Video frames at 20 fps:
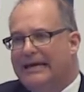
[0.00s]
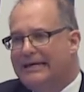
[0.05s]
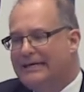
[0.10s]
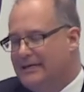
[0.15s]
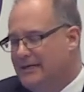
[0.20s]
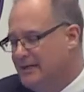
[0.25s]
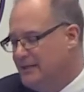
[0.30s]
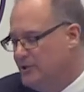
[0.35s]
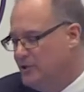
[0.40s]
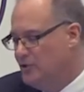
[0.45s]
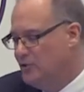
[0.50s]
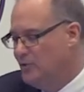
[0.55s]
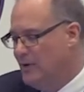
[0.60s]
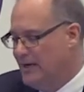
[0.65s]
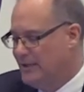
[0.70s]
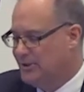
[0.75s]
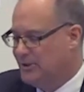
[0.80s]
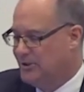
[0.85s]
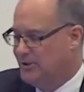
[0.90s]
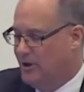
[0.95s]
eighty U
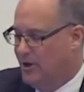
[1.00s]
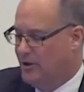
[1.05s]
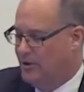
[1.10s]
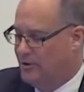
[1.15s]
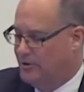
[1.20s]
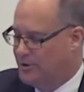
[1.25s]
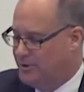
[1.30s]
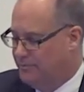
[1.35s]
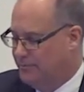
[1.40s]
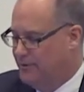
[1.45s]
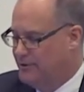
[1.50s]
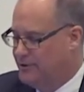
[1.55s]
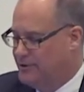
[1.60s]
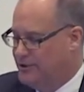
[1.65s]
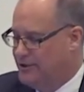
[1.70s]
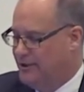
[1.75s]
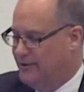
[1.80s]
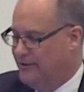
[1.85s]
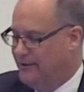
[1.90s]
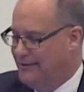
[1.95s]
S dollars per
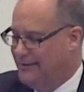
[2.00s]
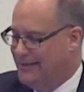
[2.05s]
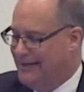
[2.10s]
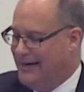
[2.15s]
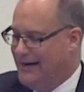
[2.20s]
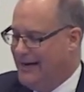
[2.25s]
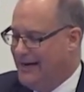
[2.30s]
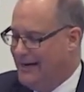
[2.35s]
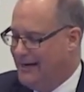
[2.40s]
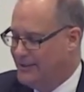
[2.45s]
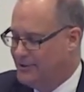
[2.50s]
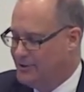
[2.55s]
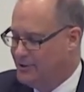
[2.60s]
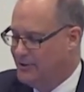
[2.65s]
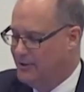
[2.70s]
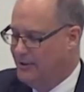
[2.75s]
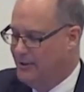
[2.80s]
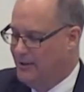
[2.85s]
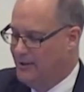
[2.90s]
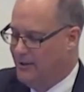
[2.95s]
share in
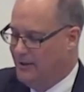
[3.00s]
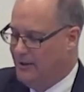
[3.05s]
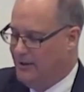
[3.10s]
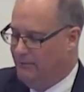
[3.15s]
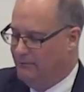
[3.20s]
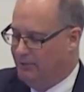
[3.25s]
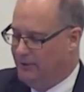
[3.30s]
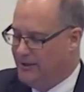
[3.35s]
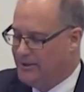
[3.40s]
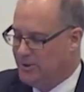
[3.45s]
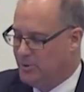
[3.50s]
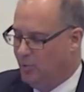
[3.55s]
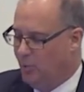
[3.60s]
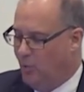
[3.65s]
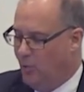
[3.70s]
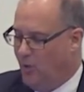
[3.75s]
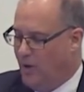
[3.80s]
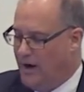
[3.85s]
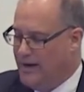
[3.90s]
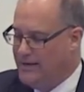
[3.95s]
cash, plus
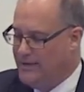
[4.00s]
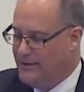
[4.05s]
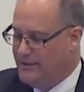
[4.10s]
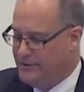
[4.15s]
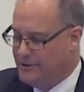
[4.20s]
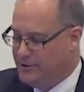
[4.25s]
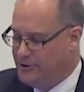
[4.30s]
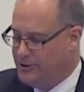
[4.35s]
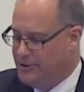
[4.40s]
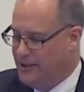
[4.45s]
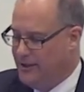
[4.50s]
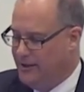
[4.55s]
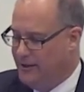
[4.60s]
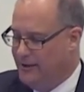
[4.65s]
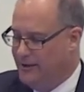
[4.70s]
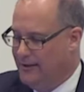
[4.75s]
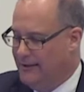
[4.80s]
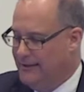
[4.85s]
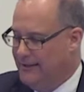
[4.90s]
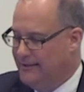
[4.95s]
one
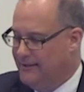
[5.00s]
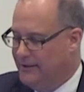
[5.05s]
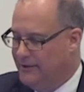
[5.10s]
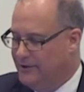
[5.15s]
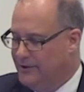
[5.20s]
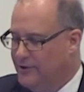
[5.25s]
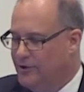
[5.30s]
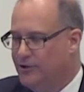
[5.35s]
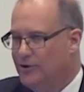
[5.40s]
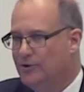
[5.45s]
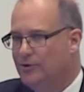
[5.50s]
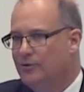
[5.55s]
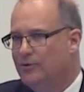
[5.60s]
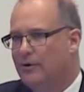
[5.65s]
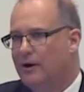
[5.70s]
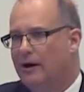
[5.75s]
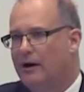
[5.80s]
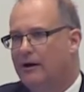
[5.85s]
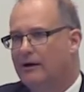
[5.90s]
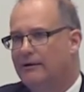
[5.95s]
share in a
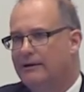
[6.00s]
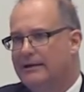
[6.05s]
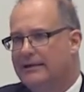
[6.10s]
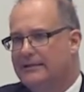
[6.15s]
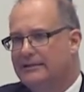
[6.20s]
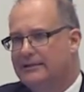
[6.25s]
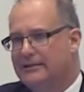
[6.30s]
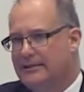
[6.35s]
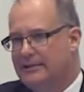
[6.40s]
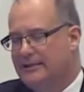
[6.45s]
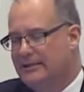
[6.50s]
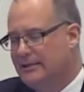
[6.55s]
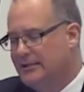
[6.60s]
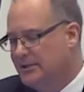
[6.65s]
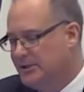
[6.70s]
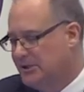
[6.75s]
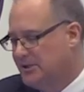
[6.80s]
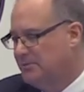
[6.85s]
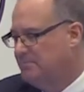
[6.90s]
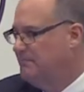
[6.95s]
new R and D
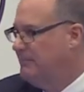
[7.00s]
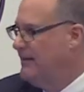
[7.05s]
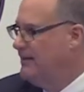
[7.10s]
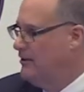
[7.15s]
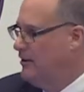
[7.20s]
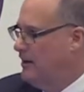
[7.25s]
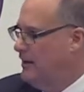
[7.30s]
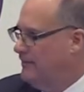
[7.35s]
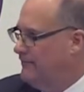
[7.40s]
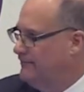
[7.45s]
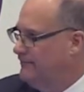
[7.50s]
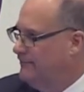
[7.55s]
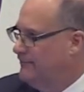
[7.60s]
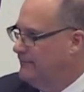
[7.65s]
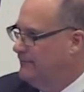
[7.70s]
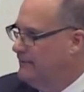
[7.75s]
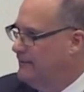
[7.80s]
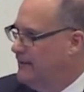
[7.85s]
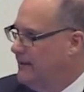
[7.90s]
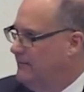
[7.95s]

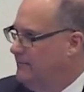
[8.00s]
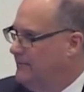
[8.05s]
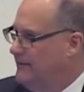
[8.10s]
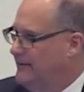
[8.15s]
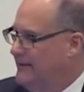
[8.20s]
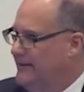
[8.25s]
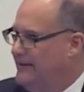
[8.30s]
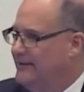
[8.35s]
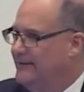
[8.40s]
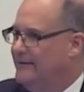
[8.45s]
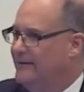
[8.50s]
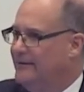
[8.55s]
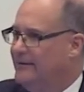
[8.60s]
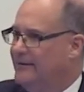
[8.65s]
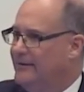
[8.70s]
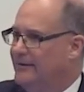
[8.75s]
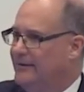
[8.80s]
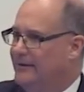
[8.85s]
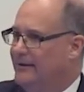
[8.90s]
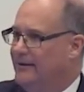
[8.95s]
spin-off company.
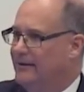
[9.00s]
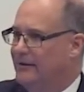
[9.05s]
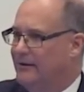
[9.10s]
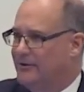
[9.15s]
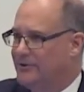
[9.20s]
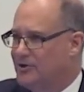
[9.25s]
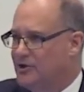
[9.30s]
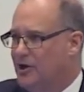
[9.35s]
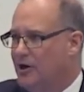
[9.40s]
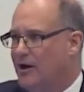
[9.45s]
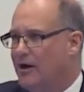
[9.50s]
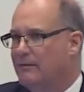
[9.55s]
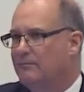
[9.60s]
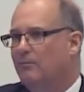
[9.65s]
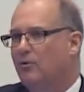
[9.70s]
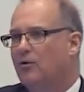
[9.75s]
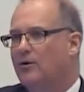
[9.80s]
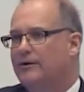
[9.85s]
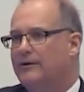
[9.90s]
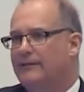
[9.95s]
And I'll
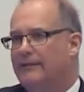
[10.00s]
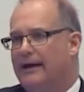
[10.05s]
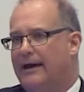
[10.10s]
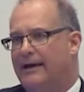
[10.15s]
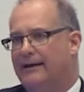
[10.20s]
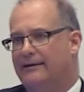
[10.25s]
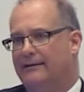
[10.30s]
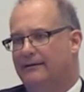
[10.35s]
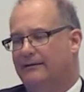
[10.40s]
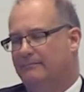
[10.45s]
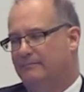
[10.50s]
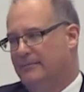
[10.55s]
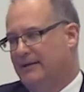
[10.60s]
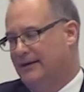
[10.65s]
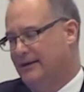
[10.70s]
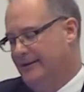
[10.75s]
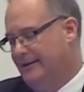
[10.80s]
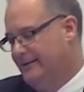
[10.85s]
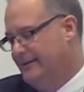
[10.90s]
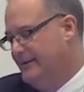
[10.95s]
talk more to that in a
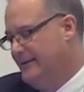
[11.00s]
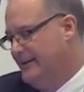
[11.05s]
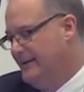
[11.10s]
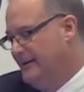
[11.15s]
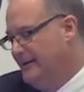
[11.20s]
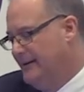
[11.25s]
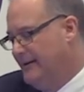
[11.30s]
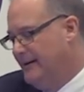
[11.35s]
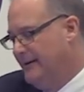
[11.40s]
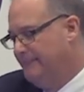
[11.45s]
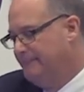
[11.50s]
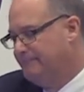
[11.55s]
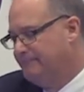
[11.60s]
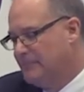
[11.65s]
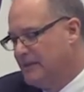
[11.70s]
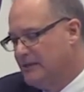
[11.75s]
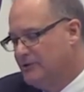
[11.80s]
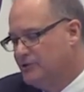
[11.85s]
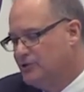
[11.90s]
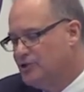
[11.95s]
minute. Um,
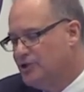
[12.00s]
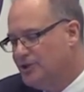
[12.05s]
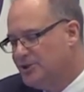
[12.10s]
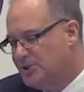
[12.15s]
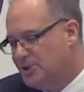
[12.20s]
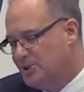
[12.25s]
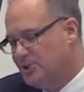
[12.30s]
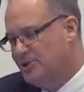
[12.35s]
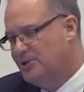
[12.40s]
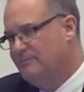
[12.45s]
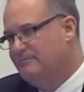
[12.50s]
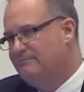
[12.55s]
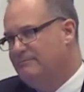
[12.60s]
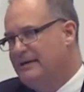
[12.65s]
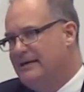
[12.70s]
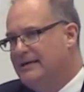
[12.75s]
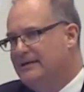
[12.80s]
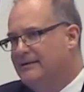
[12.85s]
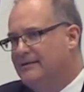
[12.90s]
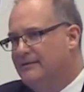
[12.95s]
just to
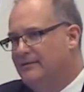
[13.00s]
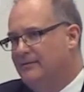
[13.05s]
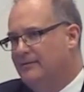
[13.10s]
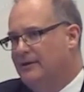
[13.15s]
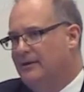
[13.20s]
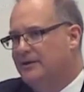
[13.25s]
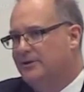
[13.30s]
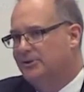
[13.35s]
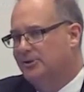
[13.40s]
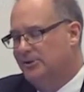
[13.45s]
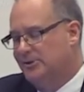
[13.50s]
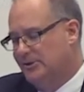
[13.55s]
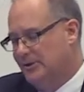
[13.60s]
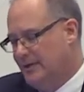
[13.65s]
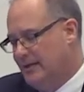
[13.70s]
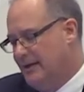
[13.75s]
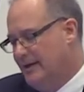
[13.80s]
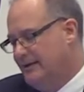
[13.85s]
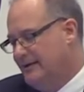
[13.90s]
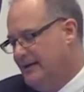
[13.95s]
make
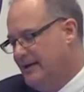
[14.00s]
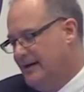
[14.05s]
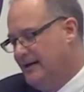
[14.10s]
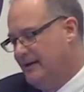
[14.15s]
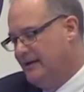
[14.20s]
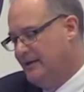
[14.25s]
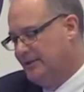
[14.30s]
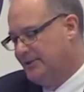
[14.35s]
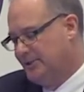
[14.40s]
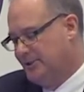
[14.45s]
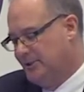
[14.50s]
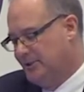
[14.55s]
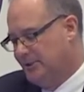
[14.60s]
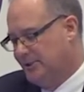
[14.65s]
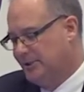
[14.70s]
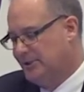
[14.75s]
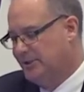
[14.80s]
this analysis